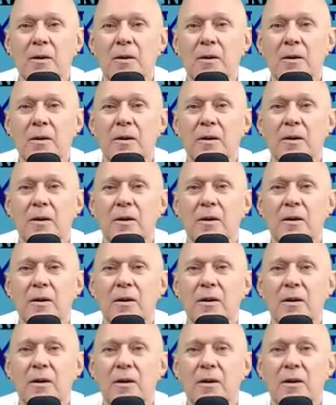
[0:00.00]

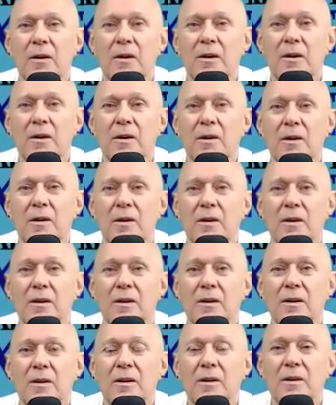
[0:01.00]

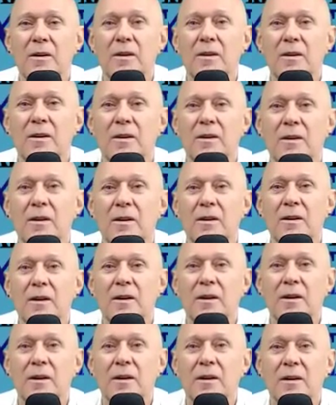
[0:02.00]

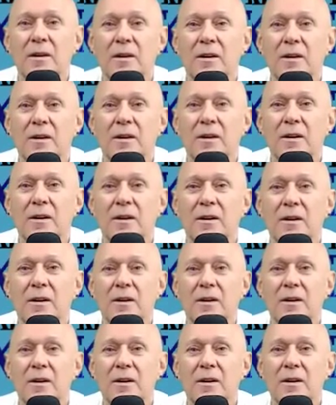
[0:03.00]

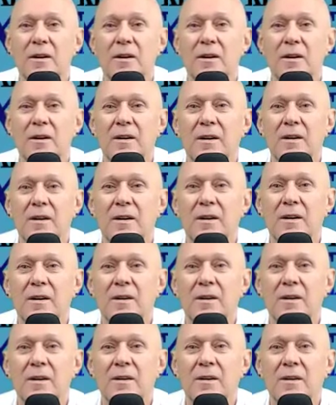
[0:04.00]

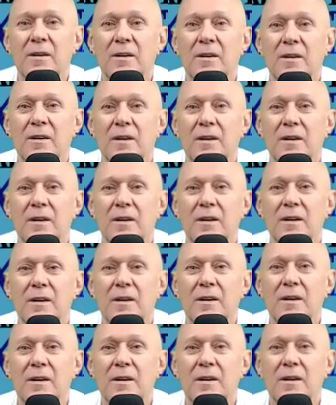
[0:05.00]

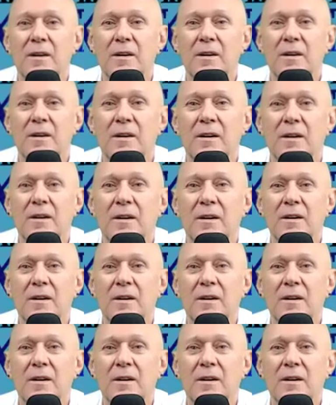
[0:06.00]
No words are spoken by the person on screen.